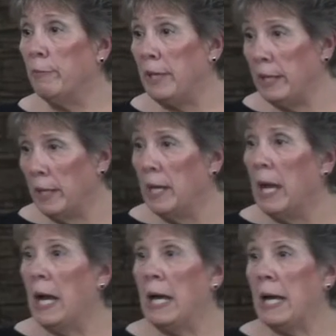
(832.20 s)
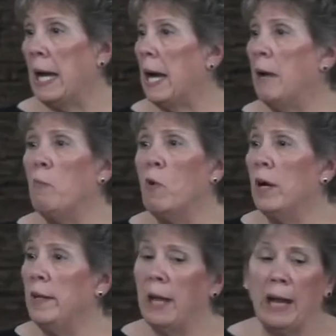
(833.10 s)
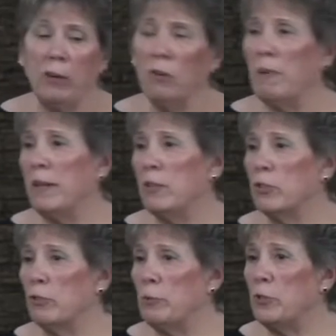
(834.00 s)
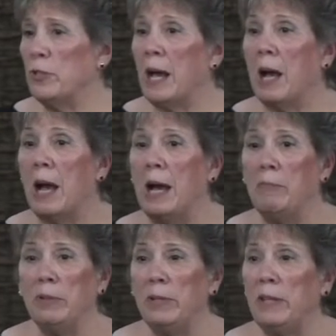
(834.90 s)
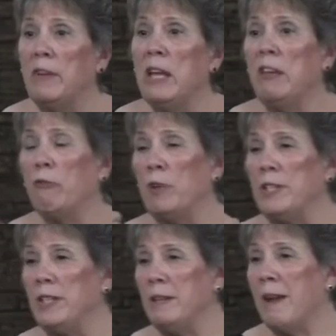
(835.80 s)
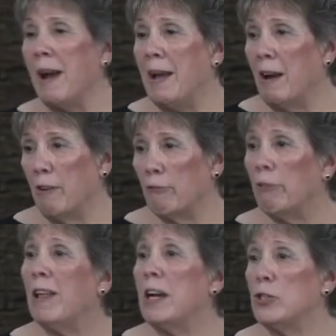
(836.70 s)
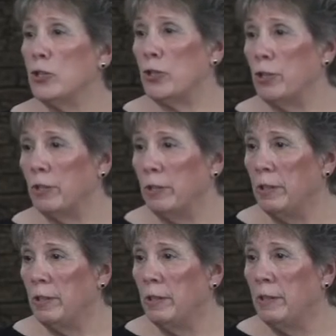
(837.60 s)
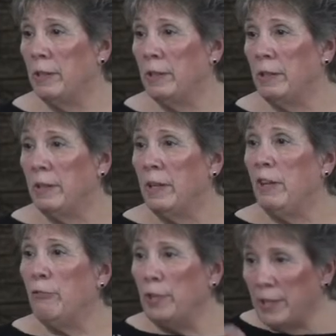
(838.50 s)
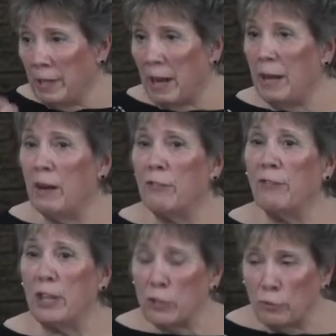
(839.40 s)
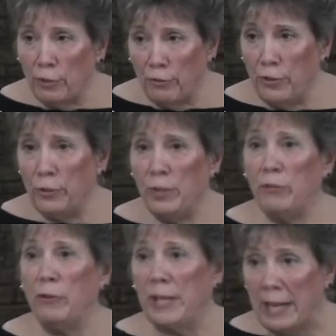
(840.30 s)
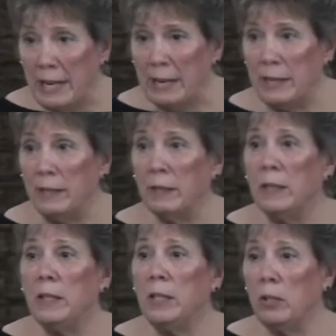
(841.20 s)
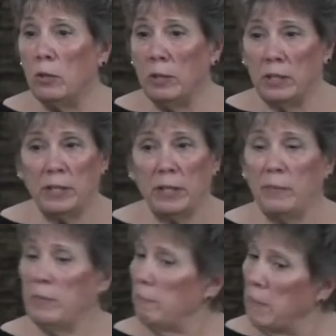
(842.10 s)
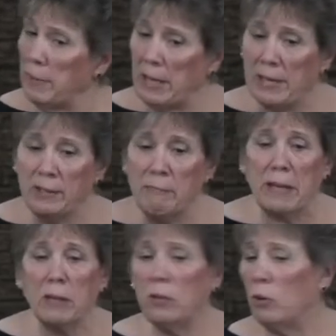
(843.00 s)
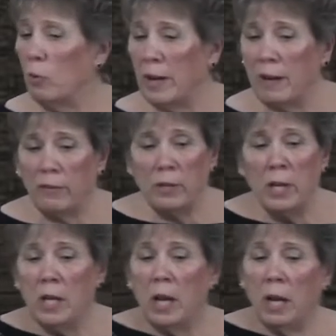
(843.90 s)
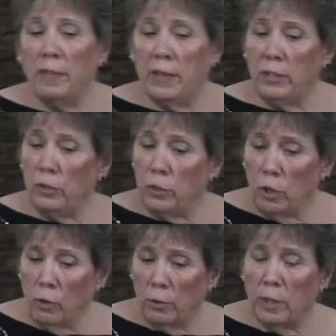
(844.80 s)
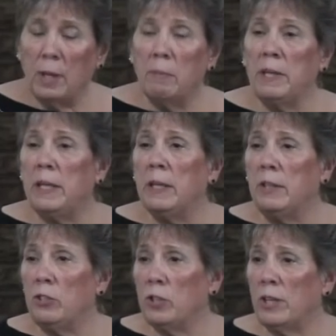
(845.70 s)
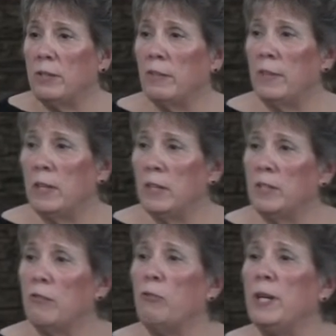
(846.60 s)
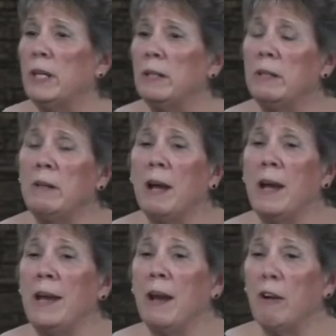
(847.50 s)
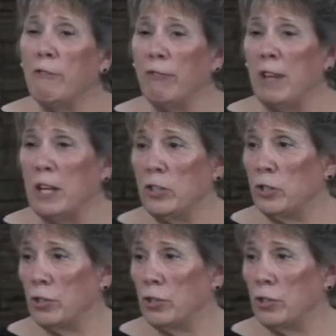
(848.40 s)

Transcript: for me? I go by the scriptures. I believe if we deny our flesh, if we deny our flesh with food, if we can, you know, some maybe medical or whatever, then you don't. But in the gist of it is, if we can deny our flesh,